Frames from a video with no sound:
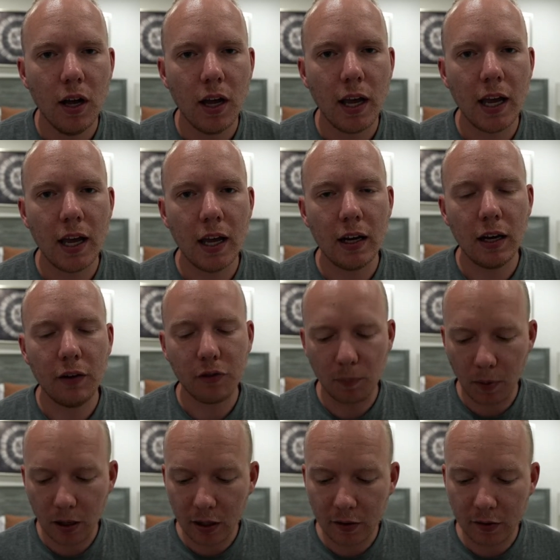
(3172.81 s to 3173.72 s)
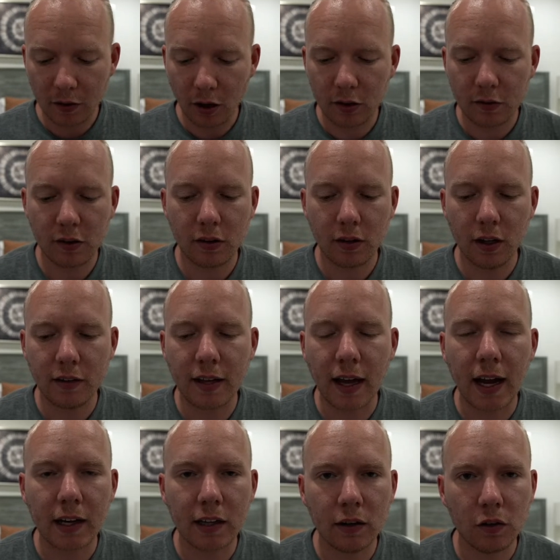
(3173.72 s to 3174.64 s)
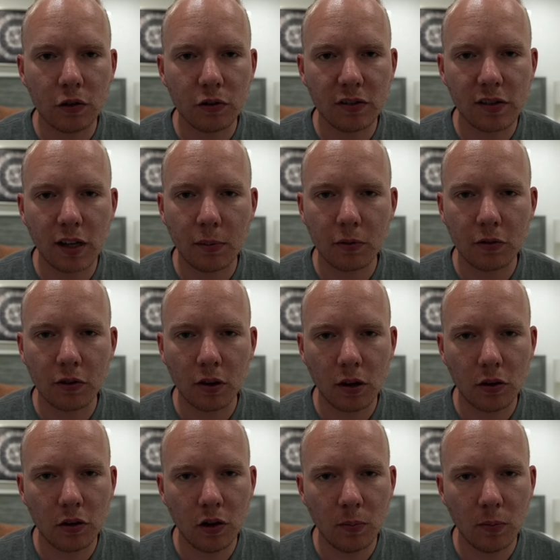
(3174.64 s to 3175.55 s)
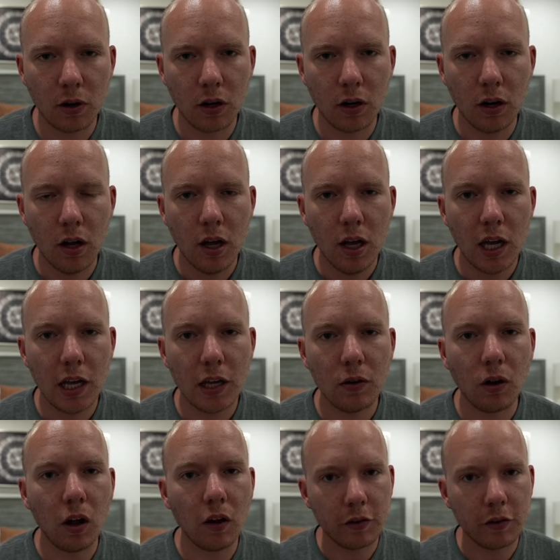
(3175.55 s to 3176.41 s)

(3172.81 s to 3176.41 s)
And if your body starts attacking those receptors on the tumor, it